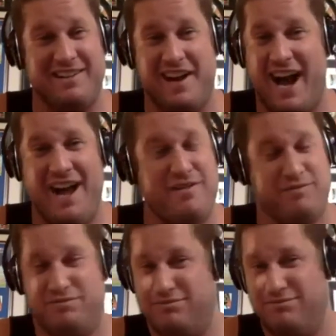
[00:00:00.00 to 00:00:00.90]
I
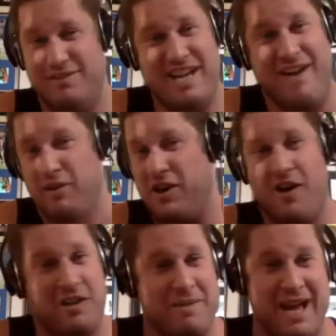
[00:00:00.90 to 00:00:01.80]
never
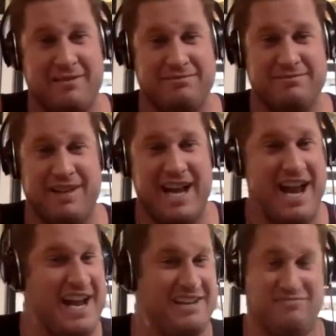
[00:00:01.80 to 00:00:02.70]
call him that. I, I, like